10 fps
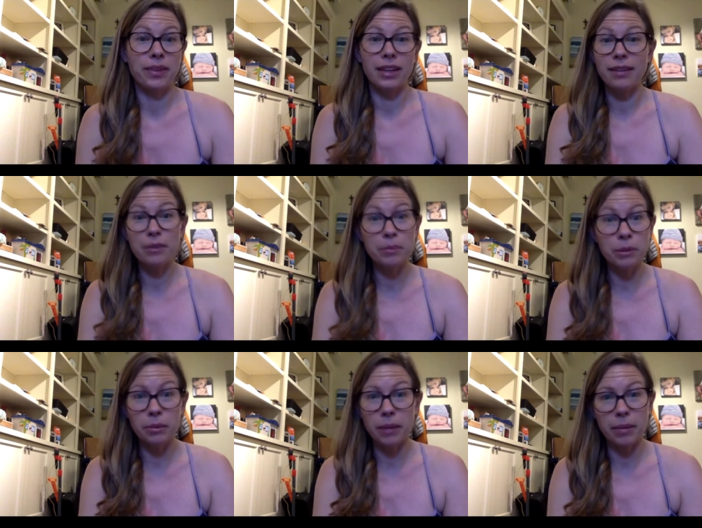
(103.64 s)
even
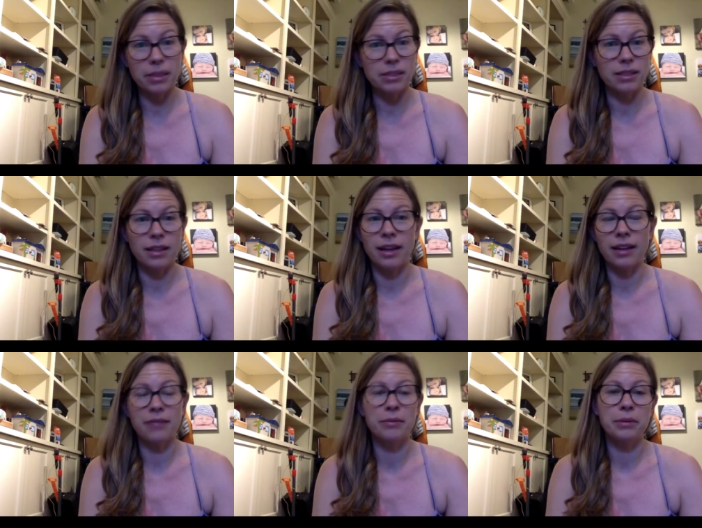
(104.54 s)
more babies than that,
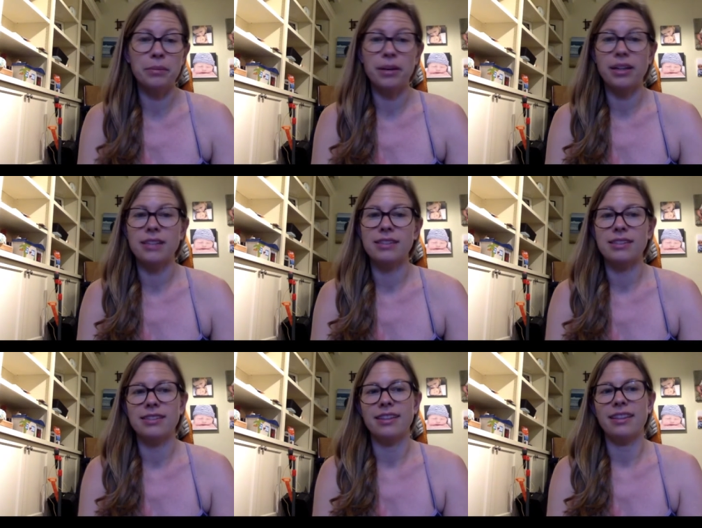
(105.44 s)
even more
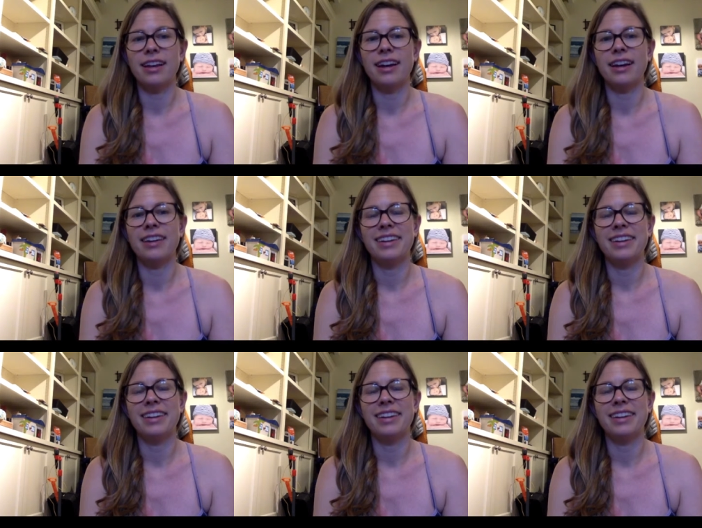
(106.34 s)
pregnancies than that,